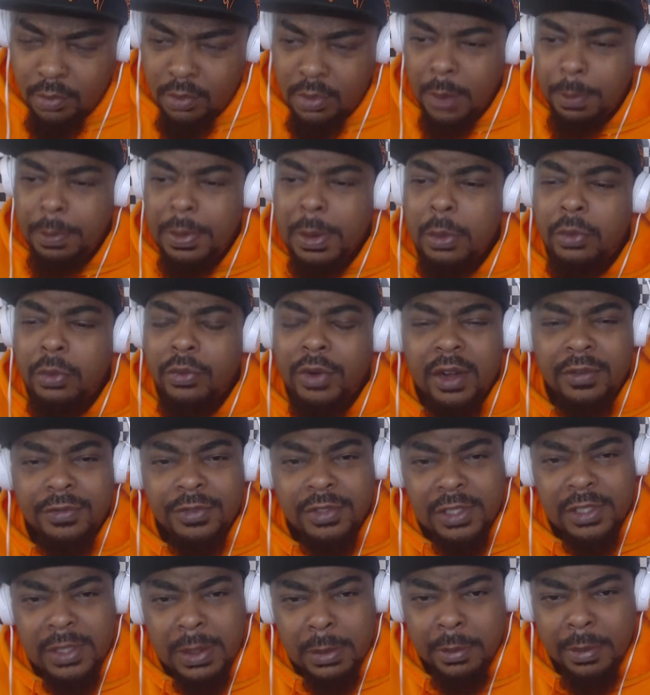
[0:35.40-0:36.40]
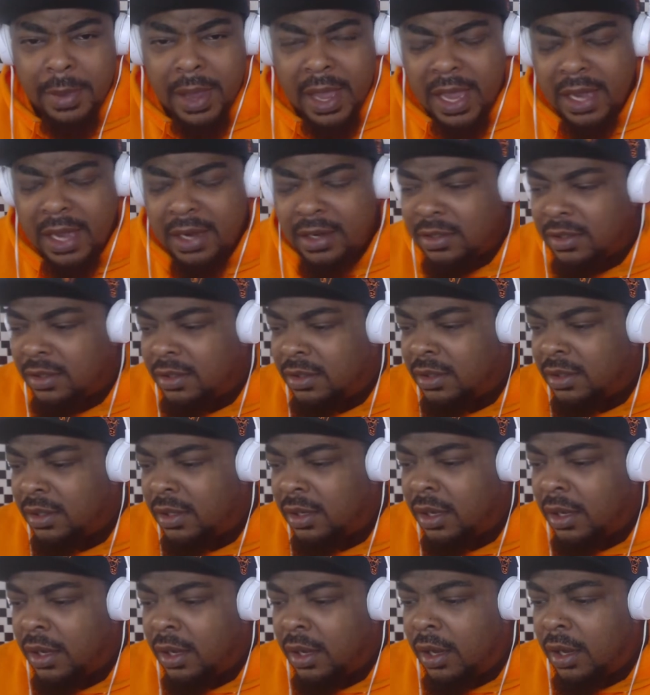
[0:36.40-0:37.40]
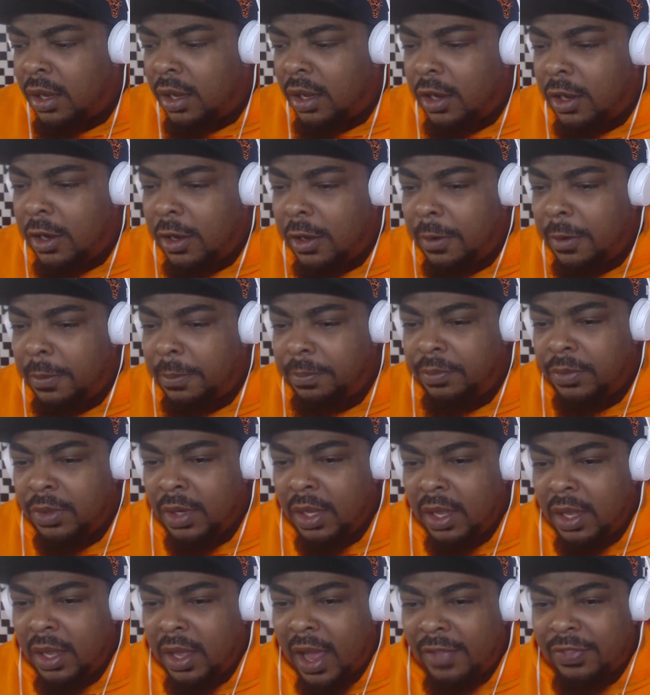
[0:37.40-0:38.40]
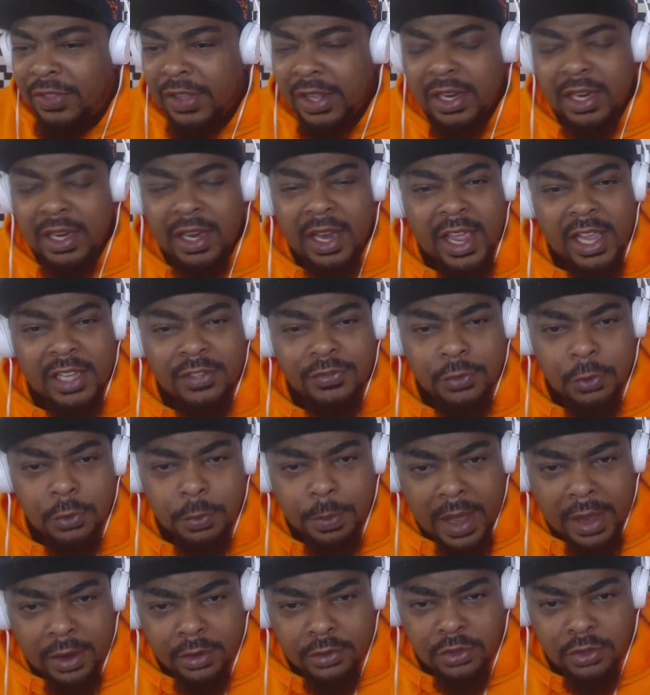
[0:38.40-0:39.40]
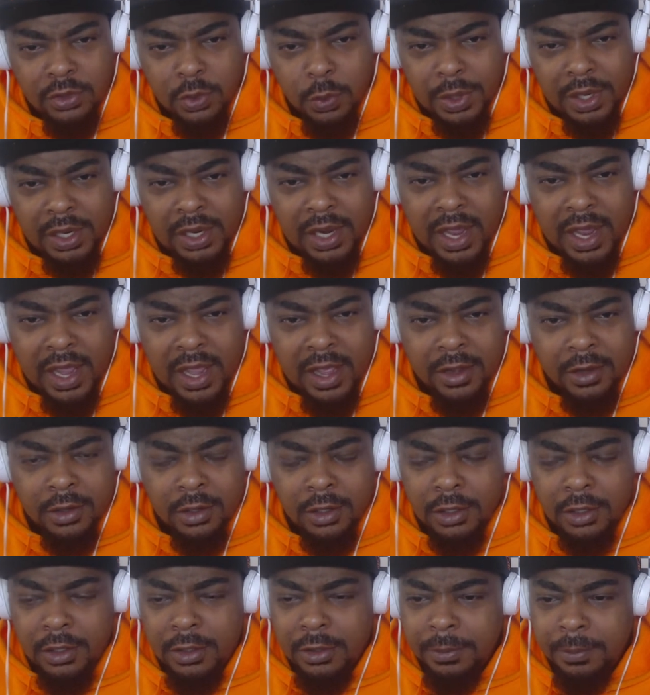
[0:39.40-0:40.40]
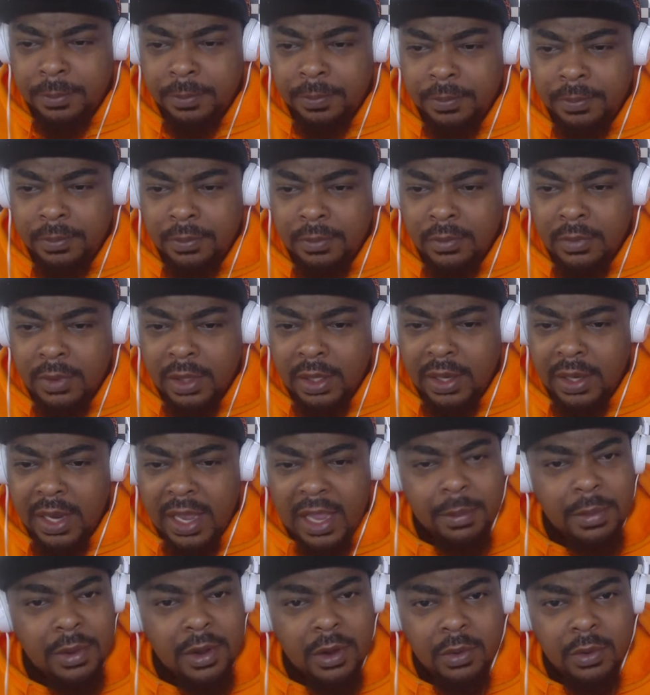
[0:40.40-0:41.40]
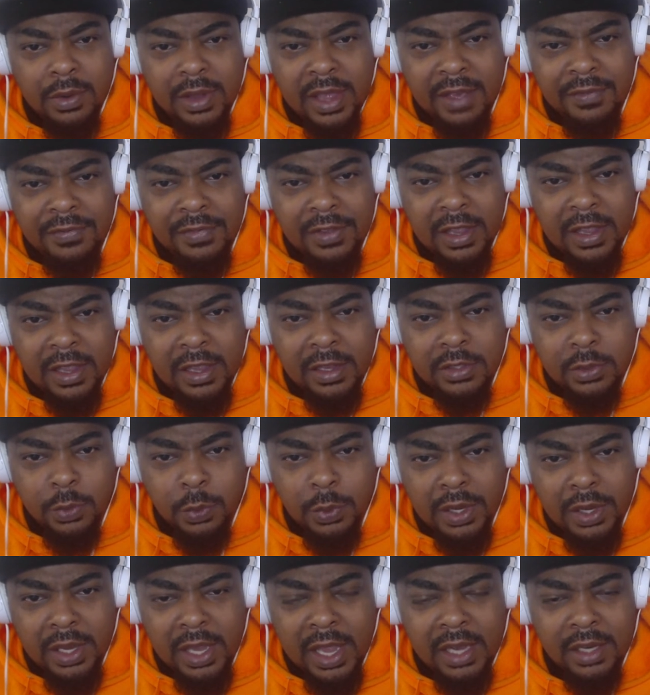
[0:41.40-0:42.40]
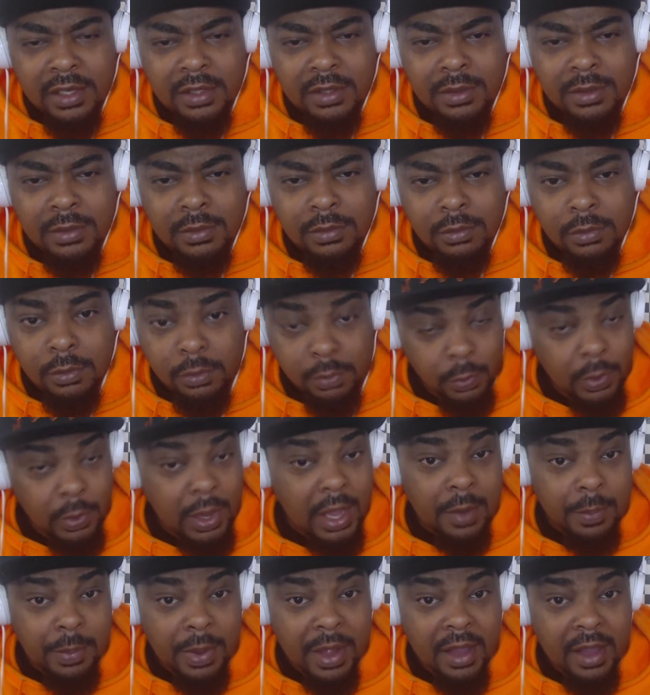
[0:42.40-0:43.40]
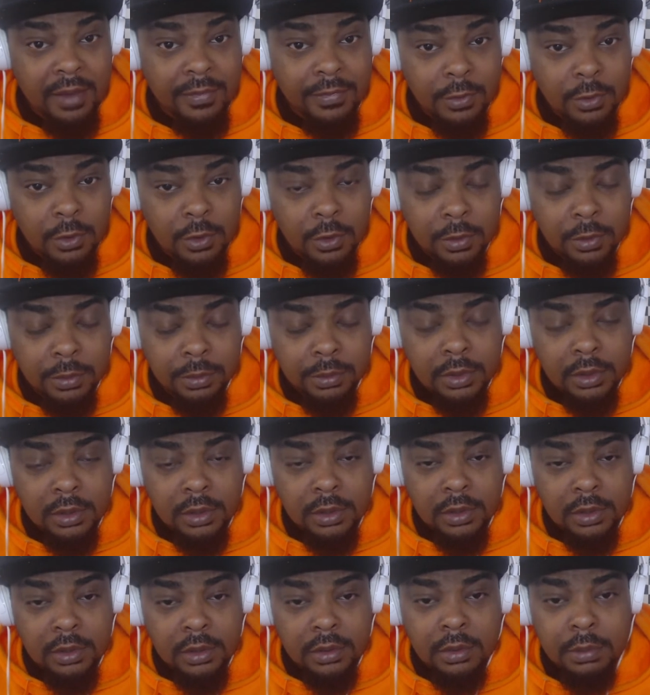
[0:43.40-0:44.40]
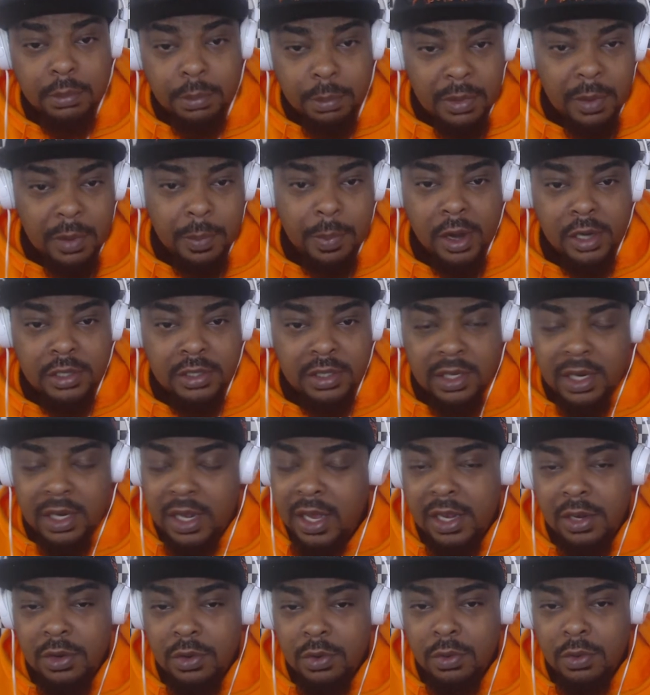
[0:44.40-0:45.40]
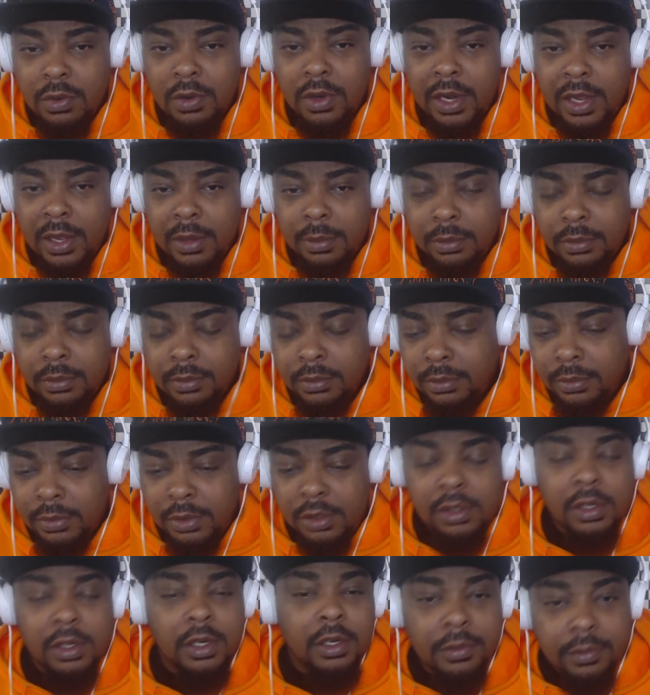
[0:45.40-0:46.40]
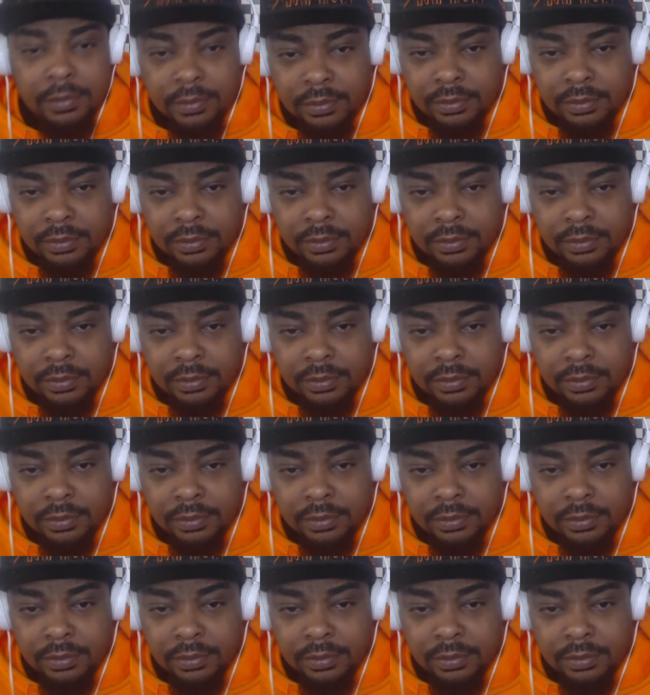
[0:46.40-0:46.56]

People ready for Summer Madness. Um, I think the last few battles that went down, um, they been on caffeine, so we had to we had to pay for them. Me personally, I ain't doing that. You know,